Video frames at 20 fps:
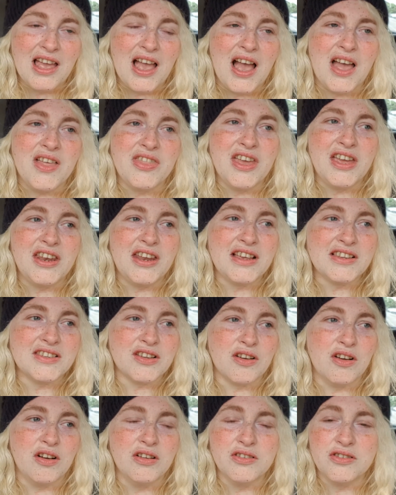and then as a
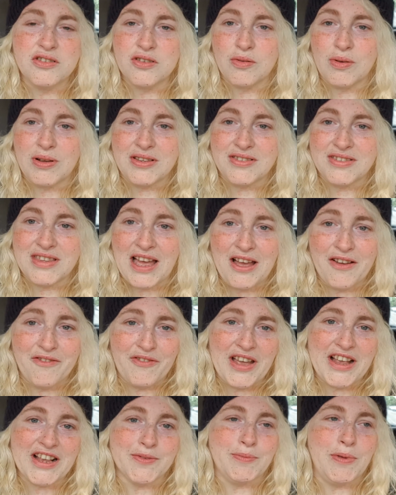consequence that
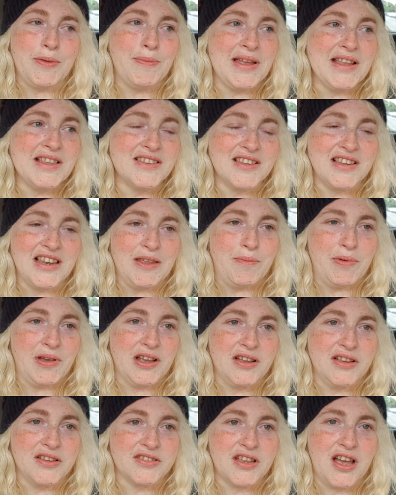affects me mentally
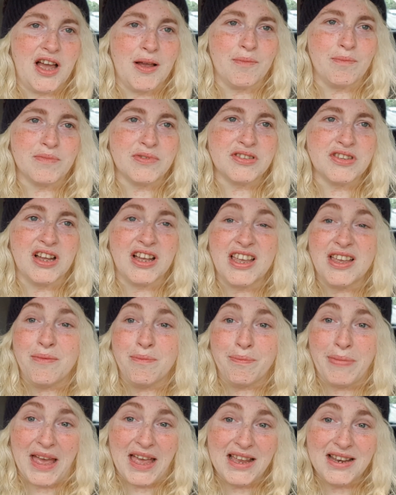because I'm stuck in
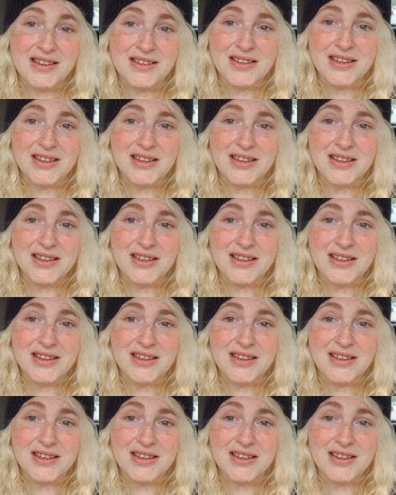bed.